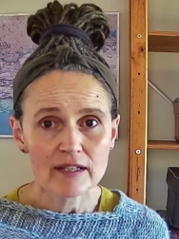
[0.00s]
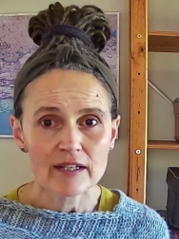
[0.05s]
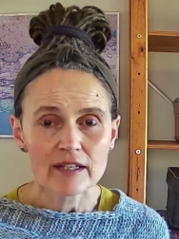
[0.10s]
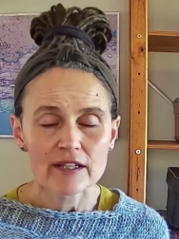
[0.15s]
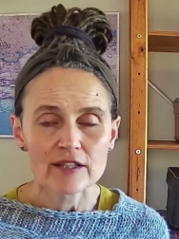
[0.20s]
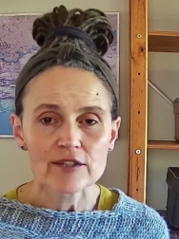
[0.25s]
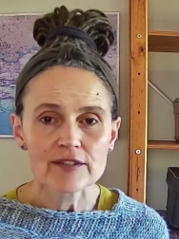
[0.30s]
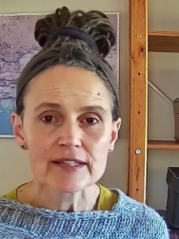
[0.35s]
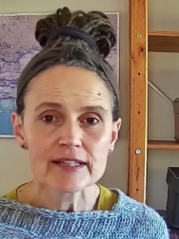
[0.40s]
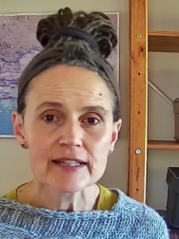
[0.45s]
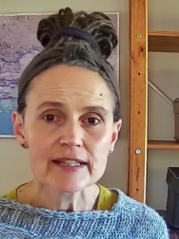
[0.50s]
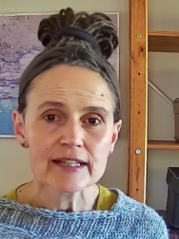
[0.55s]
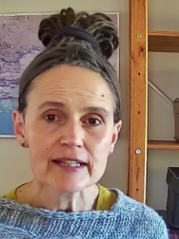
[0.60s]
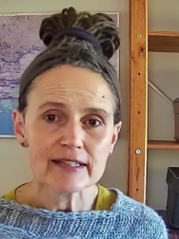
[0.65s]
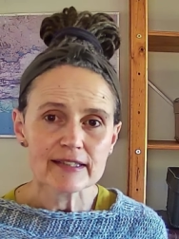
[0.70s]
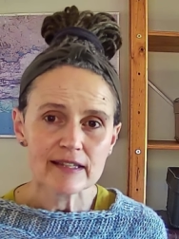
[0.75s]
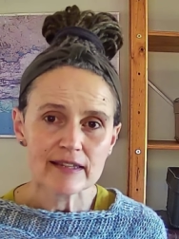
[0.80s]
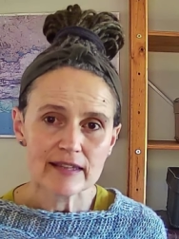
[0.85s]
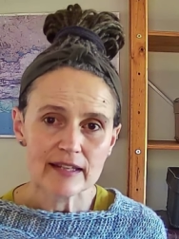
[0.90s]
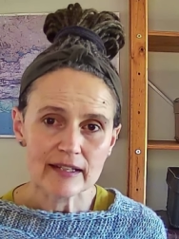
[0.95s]
You see, here's the
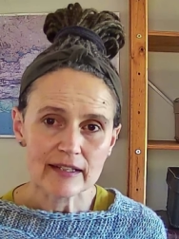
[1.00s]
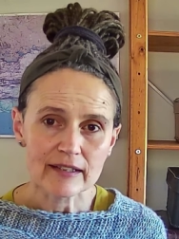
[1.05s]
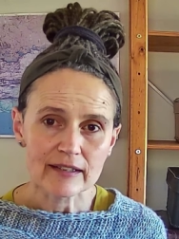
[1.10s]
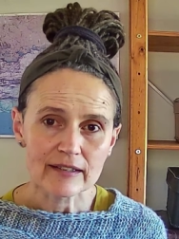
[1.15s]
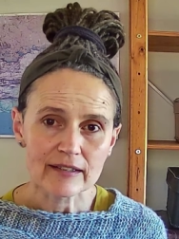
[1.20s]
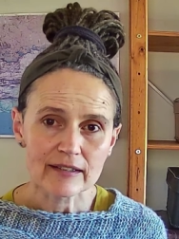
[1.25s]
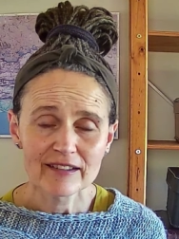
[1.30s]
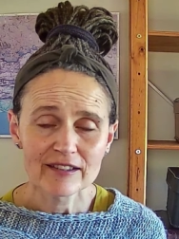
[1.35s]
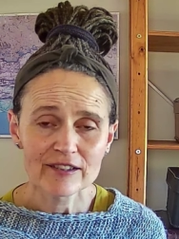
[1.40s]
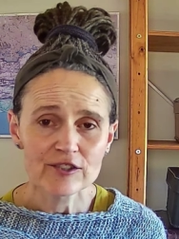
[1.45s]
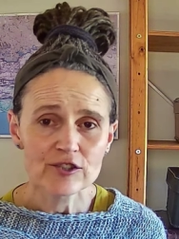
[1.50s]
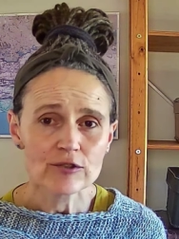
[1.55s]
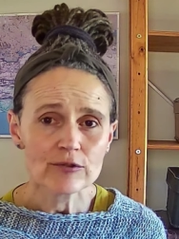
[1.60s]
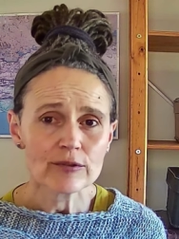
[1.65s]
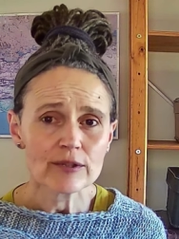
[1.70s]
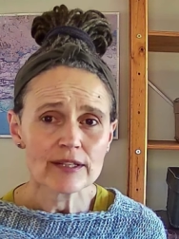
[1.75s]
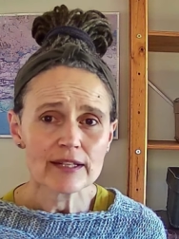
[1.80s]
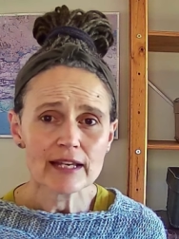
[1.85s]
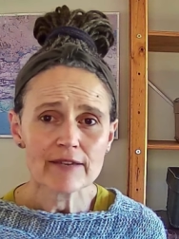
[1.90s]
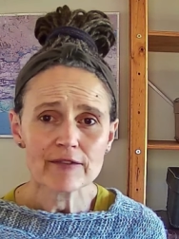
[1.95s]
thing. Children
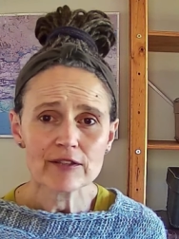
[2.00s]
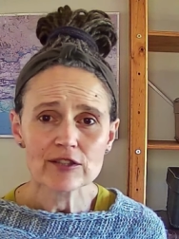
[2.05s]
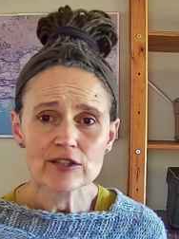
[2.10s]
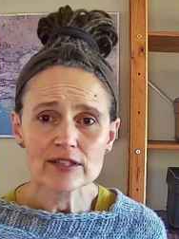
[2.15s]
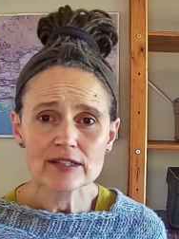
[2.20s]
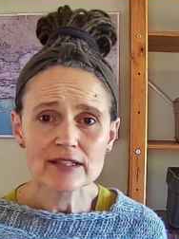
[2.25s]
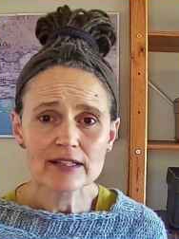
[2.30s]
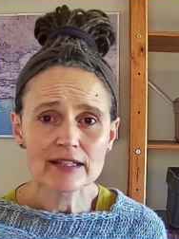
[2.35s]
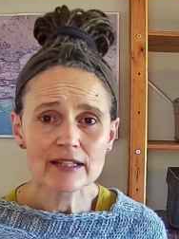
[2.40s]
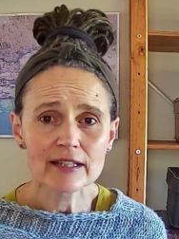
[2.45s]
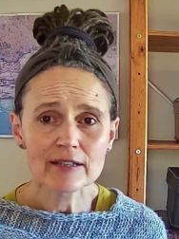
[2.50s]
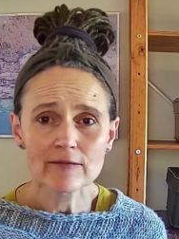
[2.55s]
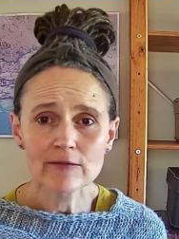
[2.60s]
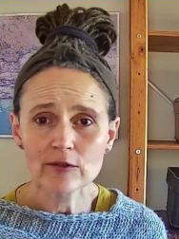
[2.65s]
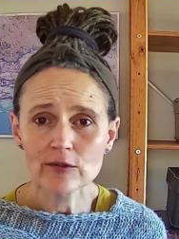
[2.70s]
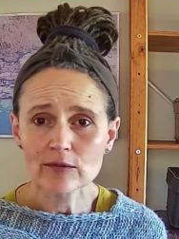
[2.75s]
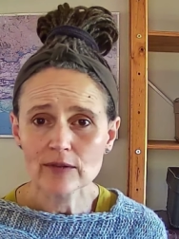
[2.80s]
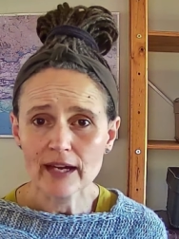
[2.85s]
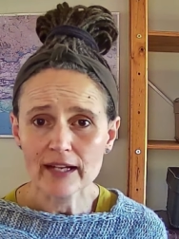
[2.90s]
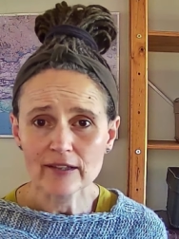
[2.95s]
never just give you
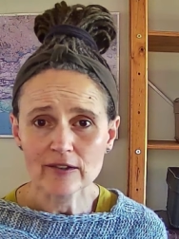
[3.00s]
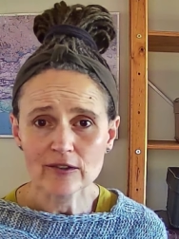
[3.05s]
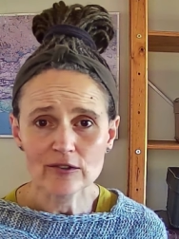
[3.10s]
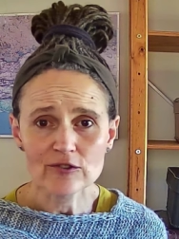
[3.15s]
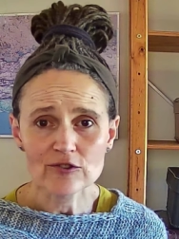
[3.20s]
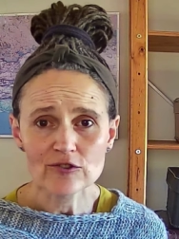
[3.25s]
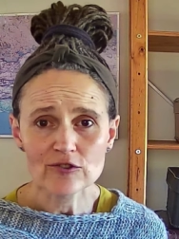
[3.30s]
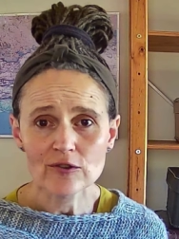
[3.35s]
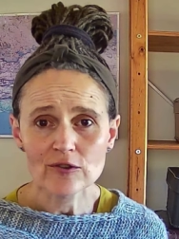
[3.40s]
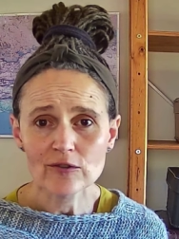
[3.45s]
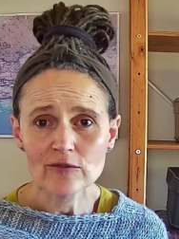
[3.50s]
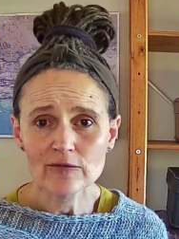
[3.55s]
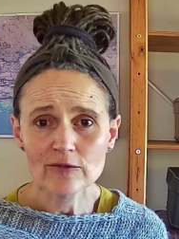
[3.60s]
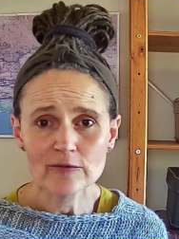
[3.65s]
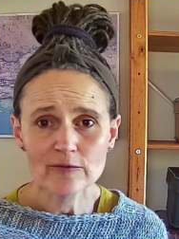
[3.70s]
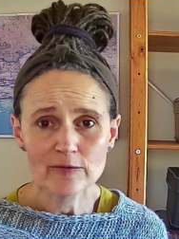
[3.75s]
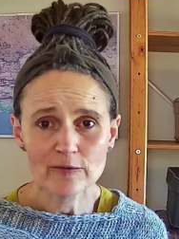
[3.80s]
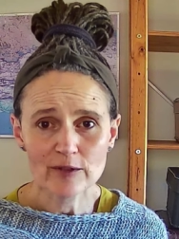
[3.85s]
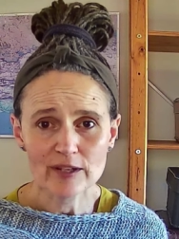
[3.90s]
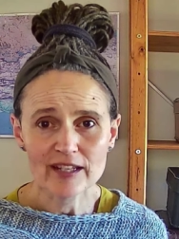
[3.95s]
that control for
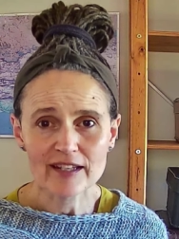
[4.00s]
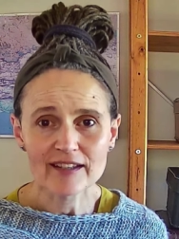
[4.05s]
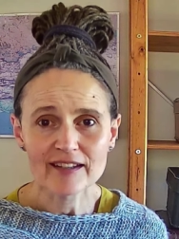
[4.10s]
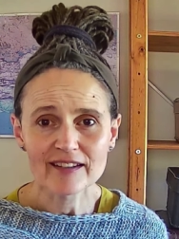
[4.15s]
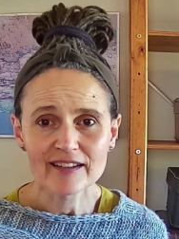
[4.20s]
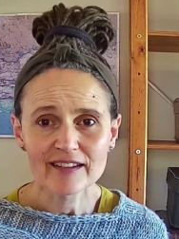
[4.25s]
free.